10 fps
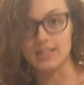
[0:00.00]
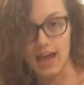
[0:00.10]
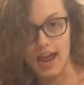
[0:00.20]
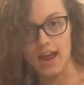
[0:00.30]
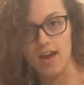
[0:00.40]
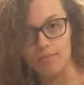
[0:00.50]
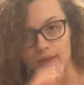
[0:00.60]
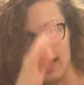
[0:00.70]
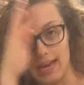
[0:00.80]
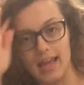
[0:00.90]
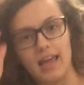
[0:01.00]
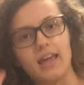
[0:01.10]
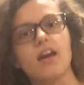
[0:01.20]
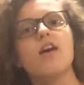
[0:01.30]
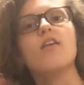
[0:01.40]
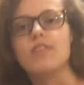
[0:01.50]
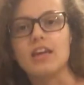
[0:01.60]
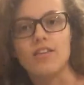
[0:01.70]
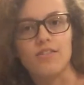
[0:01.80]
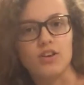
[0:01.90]
day of me eating
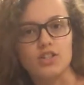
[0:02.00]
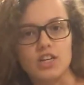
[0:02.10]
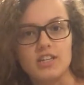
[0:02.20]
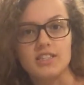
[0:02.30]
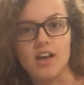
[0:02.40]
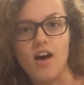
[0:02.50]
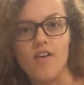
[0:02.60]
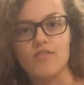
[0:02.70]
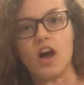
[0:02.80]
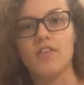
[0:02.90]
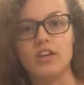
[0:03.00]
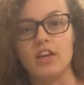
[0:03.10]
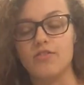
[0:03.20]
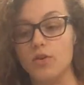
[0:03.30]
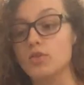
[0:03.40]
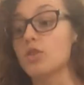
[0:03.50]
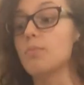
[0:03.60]
vegan versions of non-vegan food.